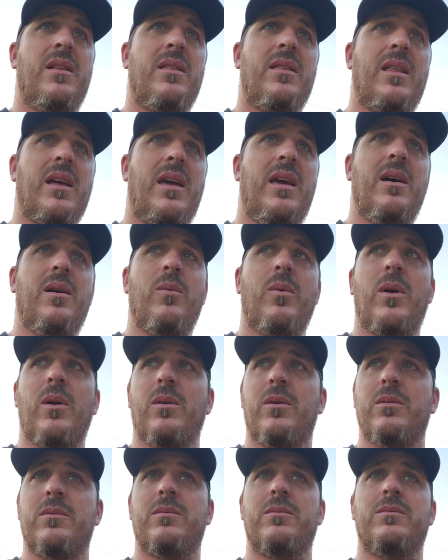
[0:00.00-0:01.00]
The kit went
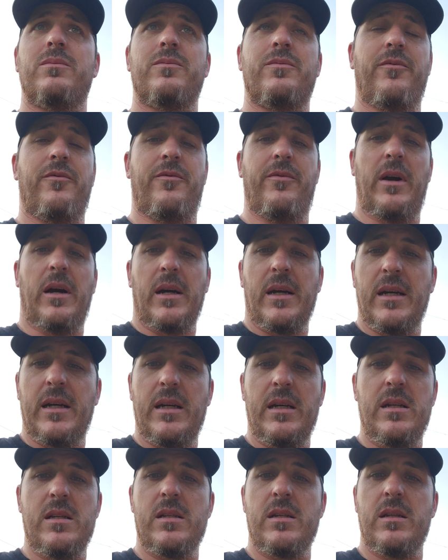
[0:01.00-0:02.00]
on very
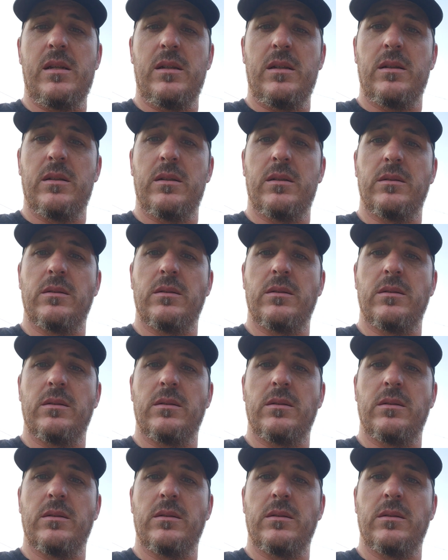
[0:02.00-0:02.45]
easy.